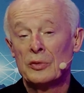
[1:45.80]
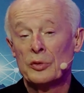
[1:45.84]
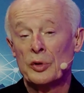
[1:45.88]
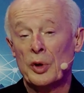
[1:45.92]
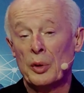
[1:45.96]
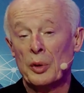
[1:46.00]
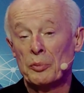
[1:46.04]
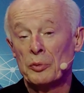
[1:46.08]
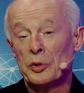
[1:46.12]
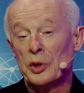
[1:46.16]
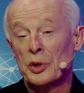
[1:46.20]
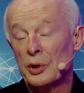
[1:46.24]

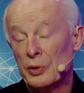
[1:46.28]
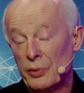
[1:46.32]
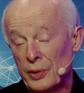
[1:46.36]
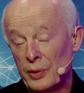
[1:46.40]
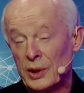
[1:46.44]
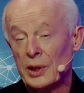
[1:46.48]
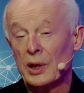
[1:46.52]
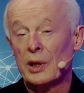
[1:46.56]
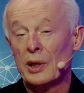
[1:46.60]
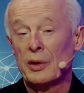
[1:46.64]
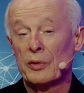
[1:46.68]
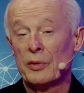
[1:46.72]
from the
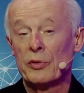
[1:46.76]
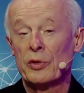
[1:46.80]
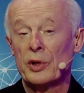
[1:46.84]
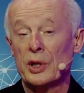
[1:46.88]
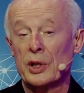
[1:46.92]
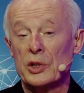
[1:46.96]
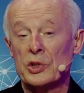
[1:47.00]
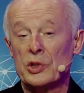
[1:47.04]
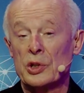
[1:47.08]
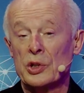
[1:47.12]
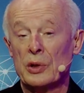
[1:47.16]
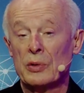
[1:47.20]
critical
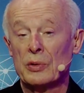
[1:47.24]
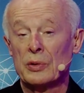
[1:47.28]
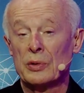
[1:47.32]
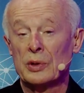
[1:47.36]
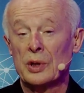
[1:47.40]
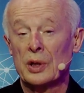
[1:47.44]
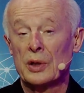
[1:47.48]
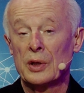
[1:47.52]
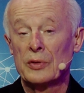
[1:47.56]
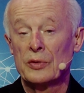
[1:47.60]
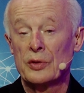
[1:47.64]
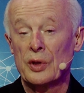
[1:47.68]

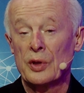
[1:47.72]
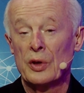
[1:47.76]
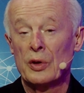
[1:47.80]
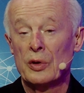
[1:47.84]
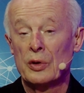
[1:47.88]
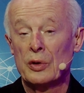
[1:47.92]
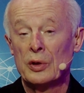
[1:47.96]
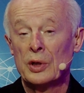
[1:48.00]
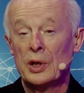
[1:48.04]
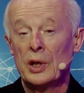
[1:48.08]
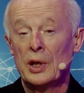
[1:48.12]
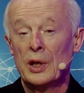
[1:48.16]
threshold.
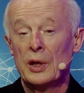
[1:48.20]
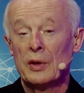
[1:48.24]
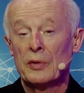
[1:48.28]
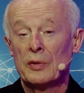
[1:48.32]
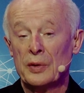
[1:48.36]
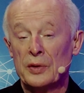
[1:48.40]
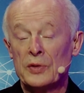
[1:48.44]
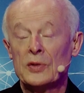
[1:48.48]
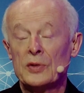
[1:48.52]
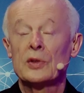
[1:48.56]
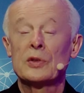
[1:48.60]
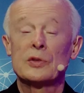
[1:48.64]
So
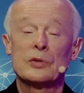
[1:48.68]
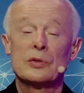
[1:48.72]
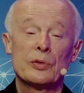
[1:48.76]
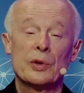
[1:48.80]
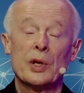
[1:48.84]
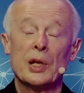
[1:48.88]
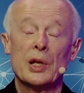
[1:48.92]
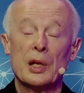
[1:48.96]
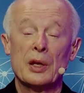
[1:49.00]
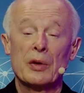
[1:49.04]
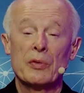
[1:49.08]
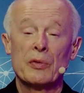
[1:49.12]
this is
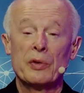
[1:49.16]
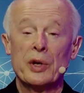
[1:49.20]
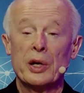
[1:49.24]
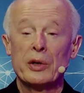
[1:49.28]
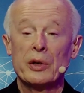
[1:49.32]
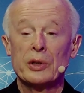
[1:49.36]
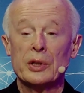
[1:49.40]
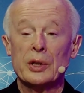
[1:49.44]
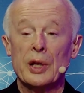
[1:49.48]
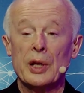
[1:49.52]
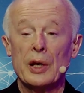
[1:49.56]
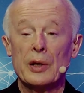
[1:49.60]
really a
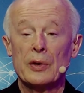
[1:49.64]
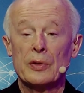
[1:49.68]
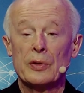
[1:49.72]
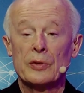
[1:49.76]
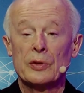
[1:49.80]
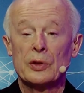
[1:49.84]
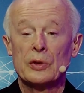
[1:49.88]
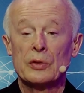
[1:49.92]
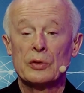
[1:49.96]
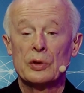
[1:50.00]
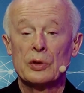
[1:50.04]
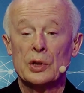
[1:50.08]
very dire
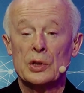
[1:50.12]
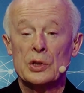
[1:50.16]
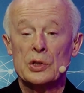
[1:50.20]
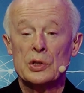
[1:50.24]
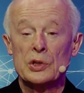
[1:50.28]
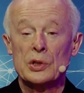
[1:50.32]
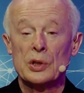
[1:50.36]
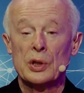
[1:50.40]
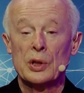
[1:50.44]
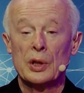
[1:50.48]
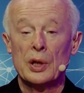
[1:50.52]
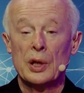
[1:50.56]

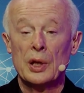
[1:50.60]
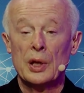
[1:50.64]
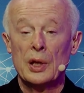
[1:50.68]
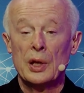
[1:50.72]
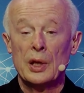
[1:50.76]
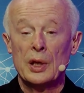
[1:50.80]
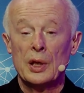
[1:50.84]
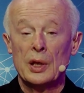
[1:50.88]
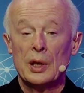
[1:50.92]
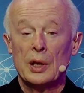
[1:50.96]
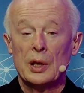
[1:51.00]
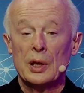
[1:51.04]
situation.
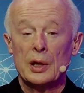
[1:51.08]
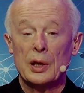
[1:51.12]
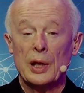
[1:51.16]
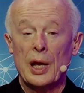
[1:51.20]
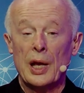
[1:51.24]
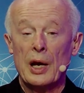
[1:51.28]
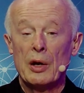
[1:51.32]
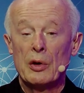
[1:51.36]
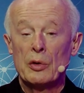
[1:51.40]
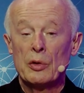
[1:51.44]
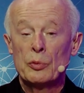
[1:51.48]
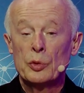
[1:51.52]

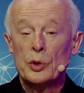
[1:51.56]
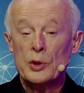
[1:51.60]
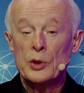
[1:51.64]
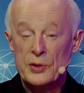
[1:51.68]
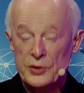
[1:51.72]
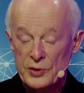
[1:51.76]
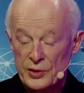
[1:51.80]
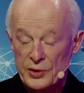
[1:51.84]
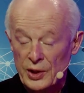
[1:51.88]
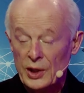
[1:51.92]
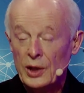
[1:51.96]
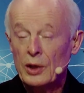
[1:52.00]
Now we
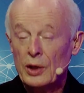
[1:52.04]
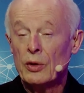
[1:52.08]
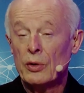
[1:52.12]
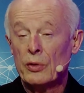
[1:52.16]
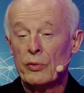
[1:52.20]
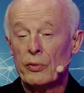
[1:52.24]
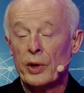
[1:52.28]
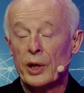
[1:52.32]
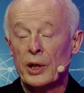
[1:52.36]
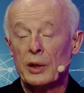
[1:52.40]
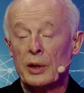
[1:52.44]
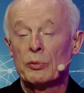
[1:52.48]
see
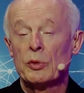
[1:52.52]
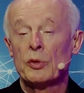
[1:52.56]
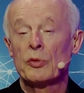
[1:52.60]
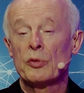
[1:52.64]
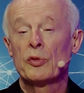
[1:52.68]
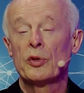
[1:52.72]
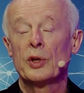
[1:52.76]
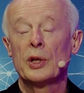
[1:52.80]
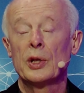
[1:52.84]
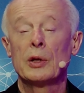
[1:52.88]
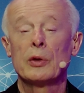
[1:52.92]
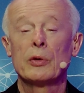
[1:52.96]
already,
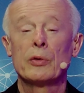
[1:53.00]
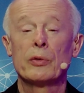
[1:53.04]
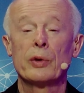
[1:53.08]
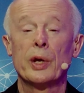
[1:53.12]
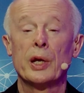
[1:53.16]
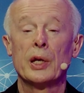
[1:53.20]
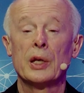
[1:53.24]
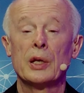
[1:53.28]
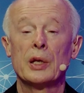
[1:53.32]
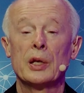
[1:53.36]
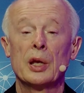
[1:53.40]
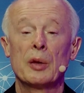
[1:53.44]
we feel
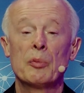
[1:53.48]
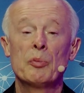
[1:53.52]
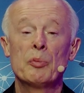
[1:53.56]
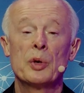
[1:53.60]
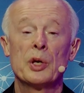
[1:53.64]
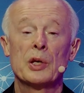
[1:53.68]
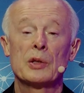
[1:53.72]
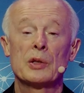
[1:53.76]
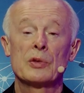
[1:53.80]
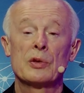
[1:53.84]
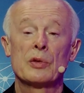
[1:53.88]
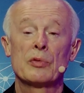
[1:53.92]
already the
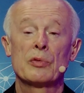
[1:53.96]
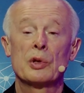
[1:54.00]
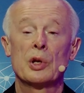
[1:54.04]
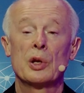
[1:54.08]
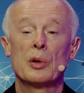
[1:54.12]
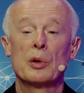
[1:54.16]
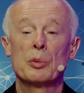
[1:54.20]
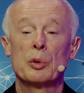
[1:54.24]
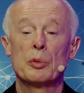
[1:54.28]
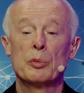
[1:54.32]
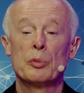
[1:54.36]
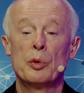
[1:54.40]
impacts of
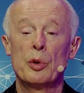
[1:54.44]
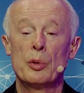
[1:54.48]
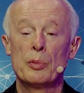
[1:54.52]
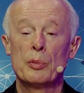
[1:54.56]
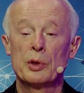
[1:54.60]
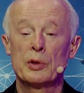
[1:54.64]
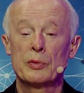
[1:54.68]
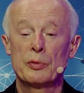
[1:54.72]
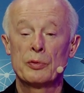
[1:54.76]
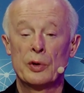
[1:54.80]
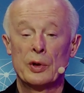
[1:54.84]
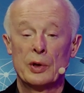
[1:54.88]
global
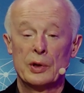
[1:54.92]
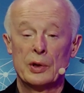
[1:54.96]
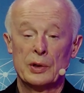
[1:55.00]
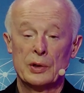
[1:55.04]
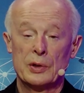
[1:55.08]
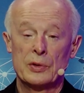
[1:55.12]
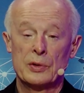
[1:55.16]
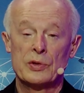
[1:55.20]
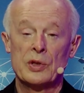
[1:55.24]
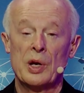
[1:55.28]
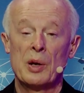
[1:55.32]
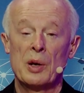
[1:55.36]
warming. For
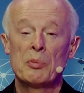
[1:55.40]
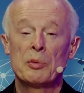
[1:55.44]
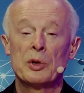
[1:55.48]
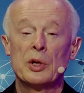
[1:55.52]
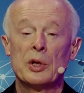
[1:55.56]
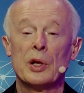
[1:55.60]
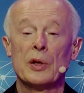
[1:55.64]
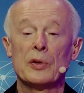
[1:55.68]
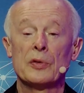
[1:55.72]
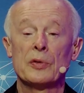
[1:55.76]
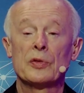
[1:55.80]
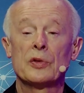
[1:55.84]

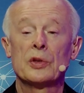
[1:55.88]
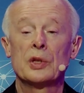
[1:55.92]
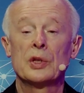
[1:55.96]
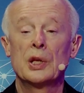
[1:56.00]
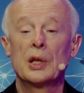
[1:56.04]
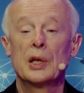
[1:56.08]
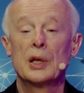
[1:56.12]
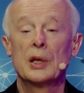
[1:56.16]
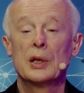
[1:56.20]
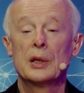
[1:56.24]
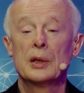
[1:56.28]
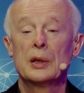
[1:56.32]
example, last
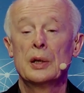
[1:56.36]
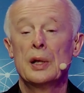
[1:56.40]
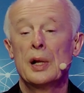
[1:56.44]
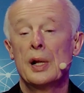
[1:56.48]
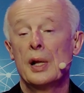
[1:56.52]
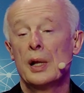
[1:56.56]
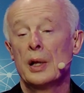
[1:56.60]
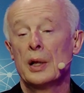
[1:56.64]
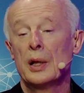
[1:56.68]
year